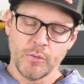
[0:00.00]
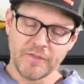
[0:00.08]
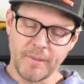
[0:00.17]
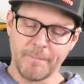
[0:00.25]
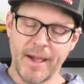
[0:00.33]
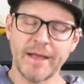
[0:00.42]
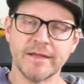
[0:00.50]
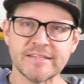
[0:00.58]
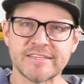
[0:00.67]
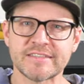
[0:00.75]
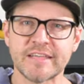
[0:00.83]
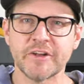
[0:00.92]
with a binding
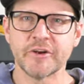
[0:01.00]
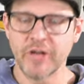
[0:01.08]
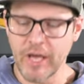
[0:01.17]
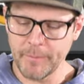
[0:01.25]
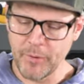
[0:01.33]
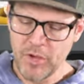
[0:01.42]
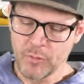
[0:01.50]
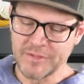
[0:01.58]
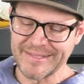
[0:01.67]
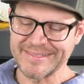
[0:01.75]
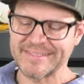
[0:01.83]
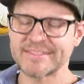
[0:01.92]
centered up
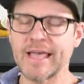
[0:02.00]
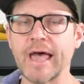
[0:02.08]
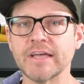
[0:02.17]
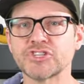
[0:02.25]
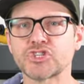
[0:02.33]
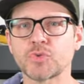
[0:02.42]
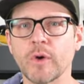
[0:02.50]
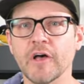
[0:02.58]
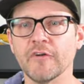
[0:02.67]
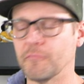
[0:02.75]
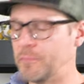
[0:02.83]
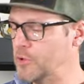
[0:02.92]
with a size
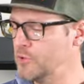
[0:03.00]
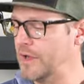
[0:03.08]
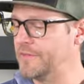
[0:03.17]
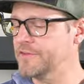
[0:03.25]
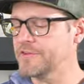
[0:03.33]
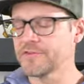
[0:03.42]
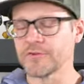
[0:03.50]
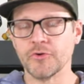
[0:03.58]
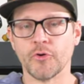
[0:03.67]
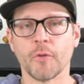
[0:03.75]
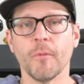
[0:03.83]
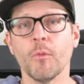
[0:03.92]
12 boot, and this is a
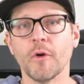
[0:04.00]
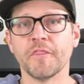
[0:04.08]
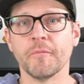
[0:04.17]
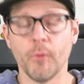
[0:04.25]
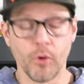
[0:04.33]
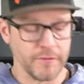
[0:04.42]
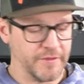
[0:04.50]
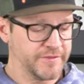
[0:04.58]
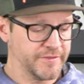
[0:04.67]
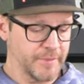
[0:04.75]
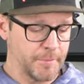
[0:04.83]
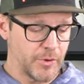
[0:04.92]
normal width board.
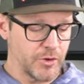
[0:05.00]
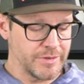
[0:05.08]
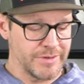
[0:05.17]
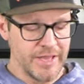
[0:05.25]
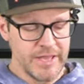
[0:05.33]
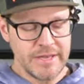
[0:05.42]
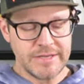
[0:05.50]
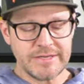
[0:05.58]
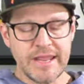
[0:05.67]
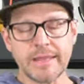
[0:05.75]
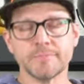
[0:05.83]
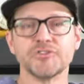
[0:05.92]
This is a Burton
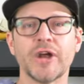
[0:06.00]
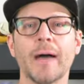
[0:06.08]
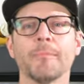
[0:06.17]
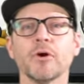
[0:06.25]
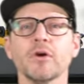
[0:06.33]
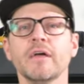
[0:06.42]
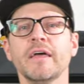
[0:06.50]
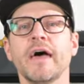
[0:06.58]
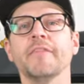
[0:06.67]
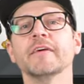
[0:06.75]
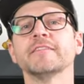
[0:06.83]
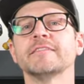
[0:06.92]
name dropper,
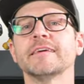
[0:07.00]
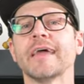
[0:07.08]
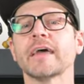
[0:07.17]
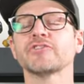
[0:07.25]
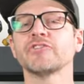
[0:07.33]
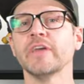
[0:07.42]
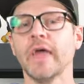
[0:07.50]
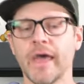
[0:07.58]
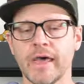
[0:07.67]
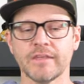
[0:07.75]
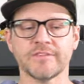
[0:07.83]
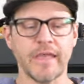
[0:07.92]
and this thing actually
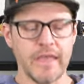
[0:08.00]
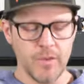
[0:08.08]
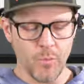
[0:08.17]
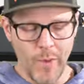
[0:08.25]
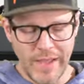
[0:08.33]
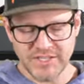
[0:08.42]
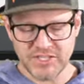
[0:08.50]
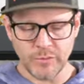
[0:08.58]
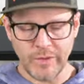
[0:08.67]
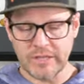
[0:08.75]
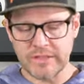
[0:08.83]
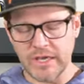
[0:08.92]
has a waist
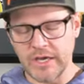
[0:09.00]
width